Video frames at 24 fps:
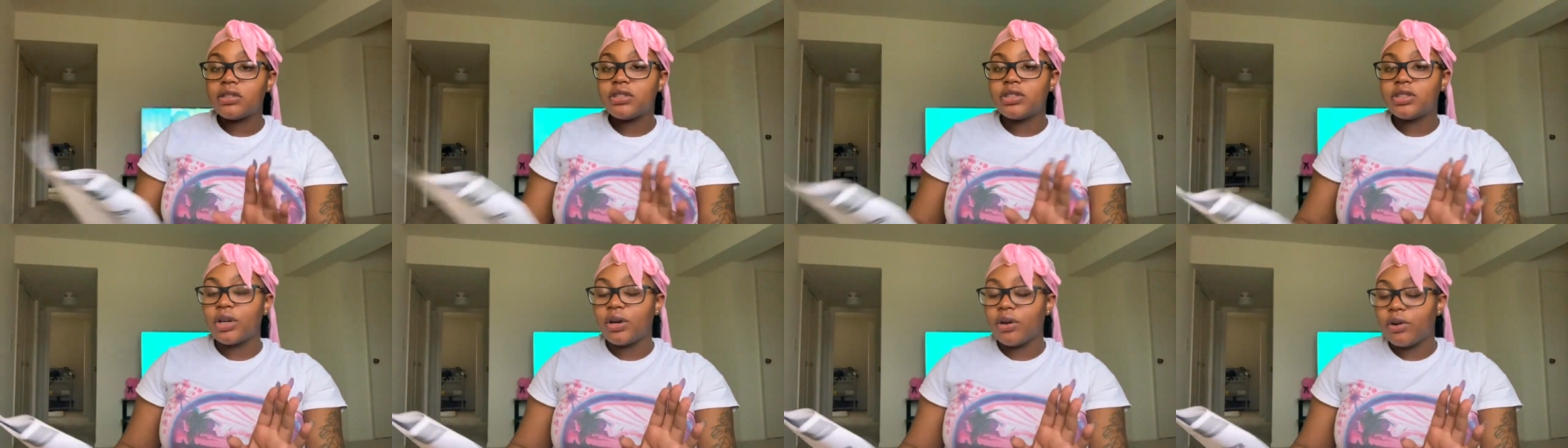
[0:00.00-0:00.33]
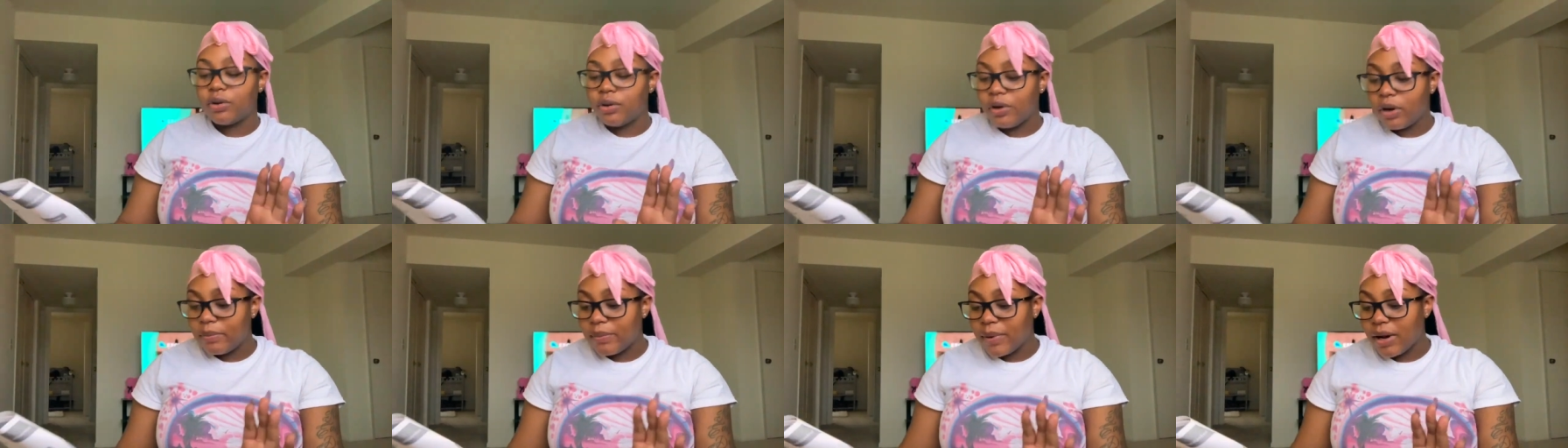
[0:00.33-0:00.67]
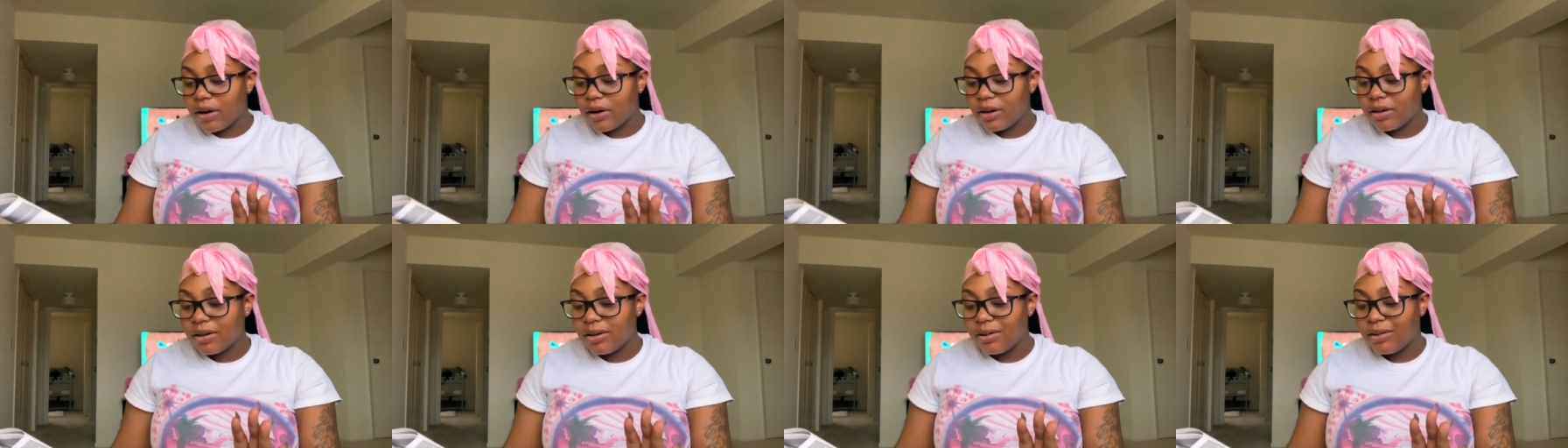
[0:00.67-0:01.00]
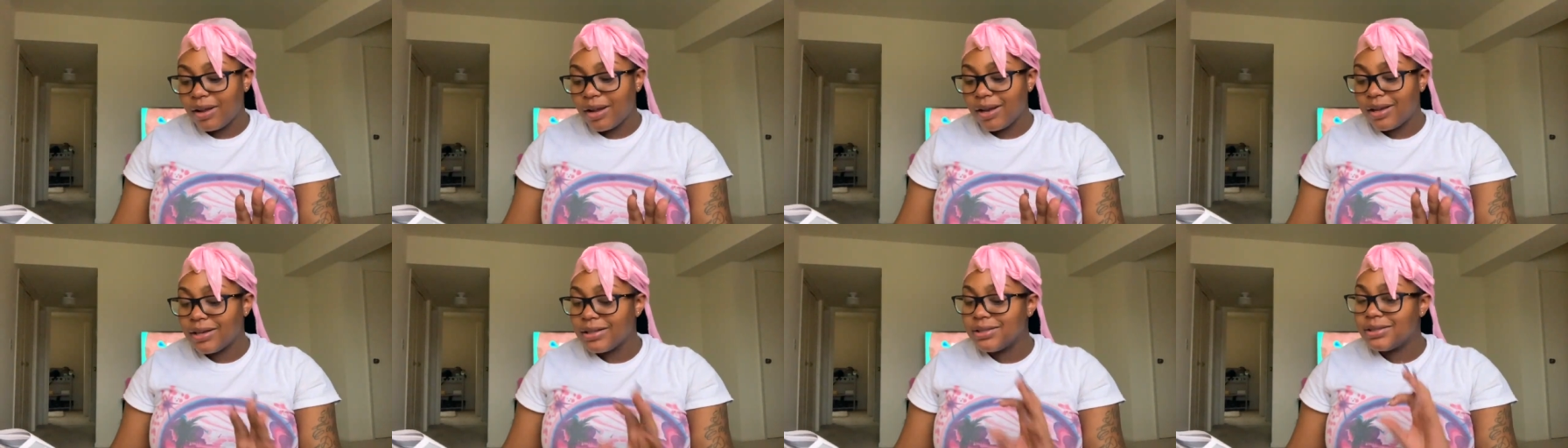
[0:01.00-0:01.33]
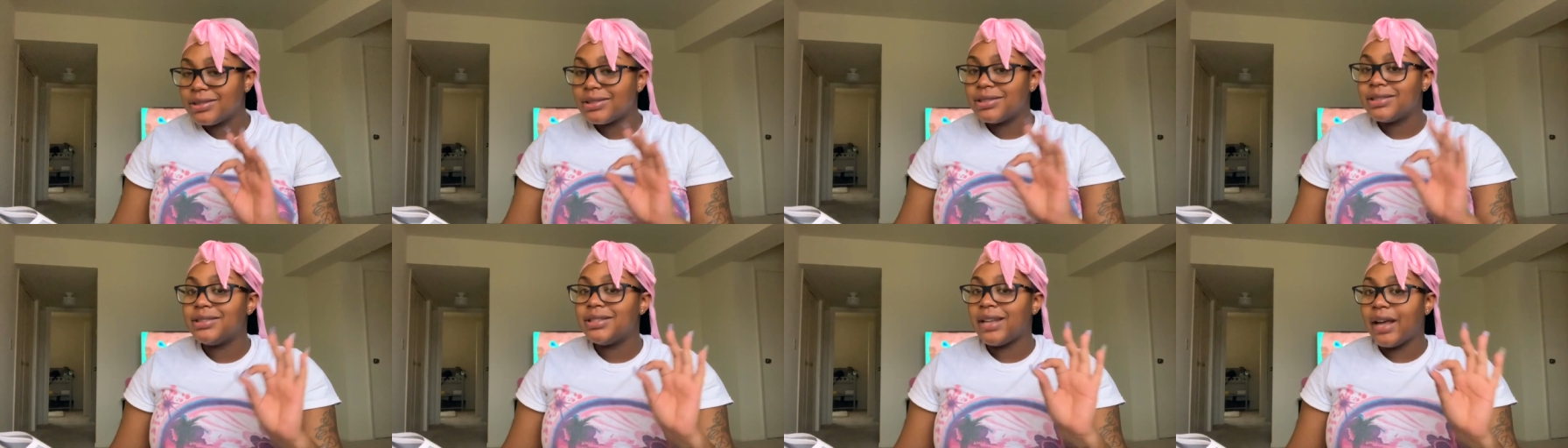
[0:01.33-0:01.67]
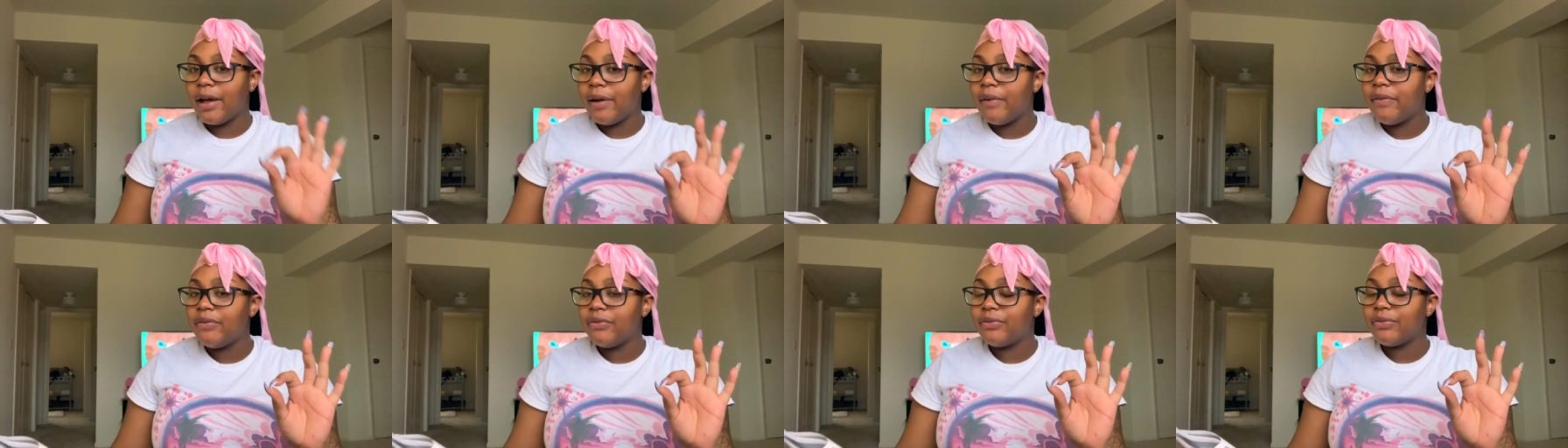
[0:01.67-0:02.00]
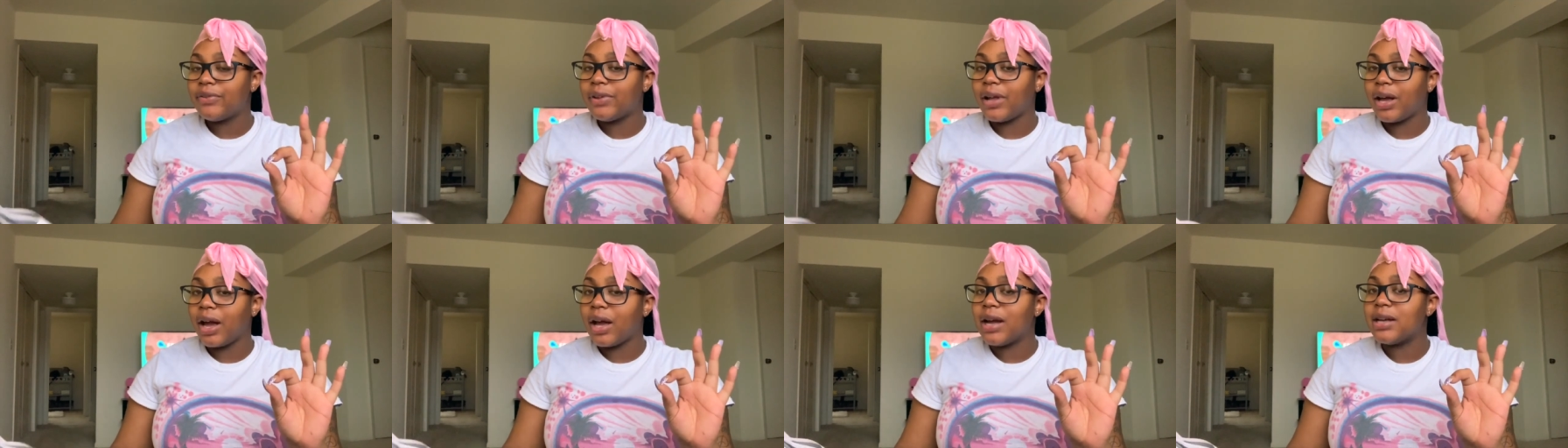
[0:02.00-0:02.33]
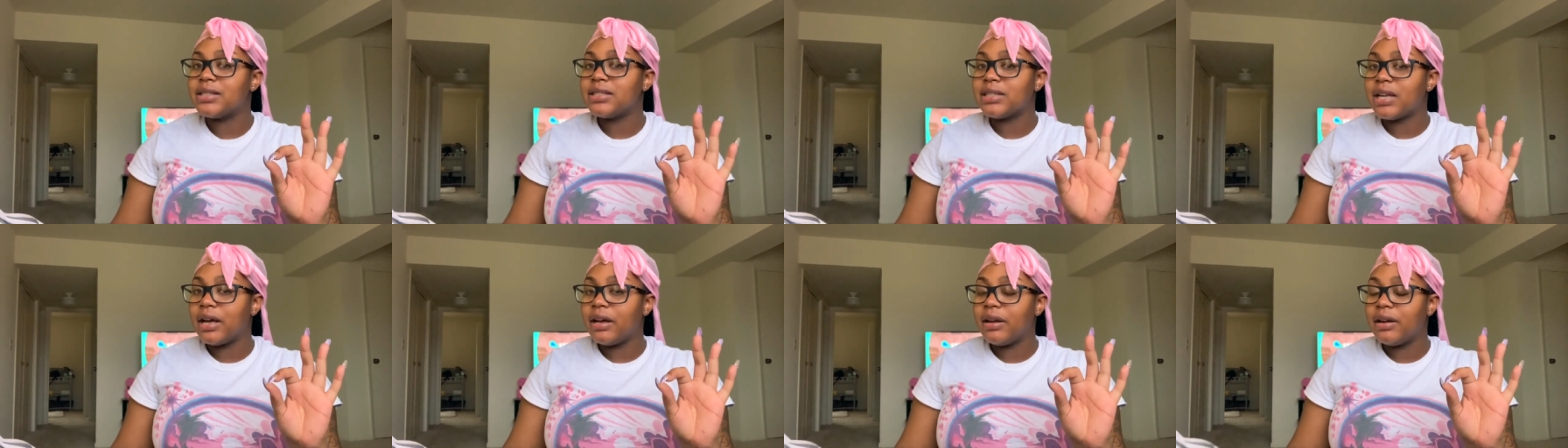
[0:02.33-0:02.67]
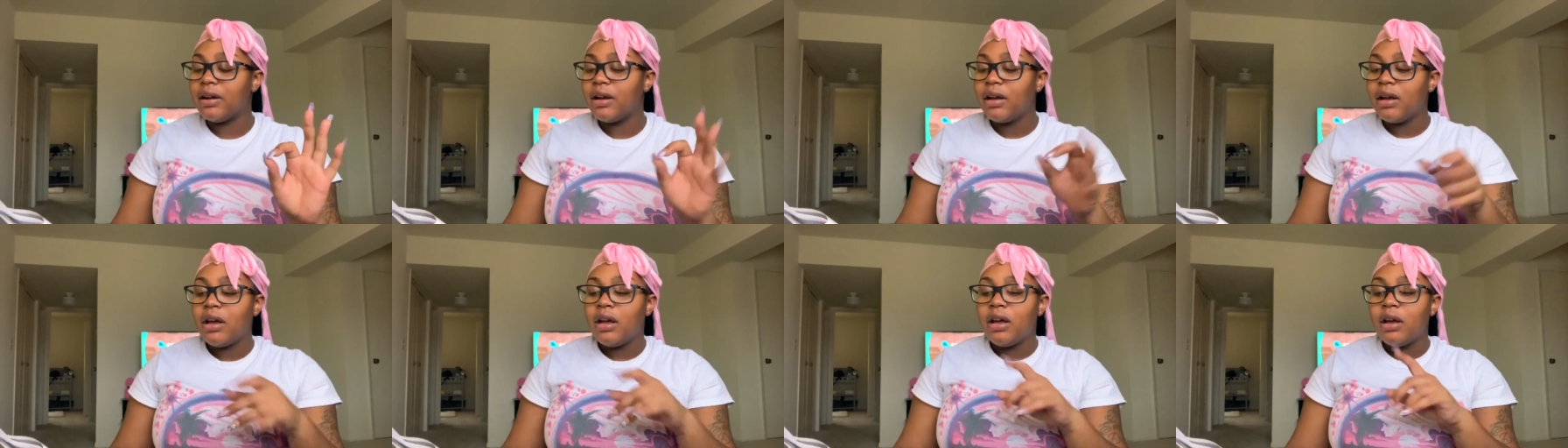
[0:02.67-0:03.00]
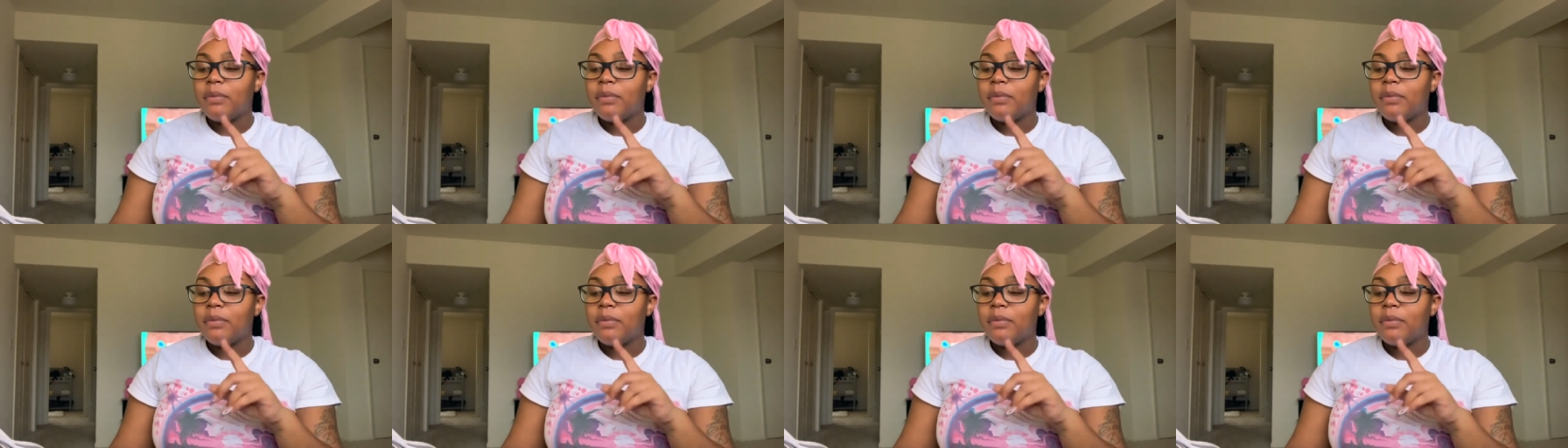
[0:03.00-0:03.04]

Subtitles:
So I'm not gonna go like into depth, like I said,